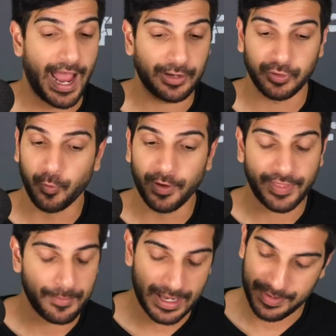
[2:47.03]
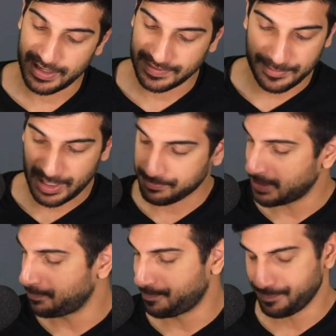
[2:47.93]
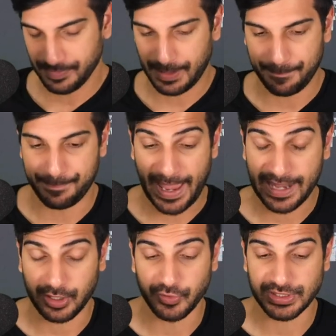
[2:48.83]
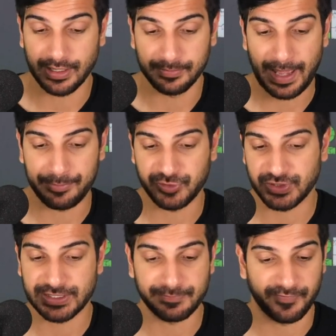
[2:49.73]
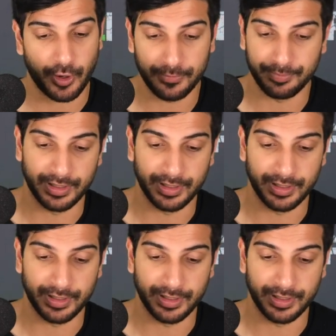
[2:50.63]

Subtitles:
I don't know what that may be, and that might be bad coaching on Matt Patricia's fault,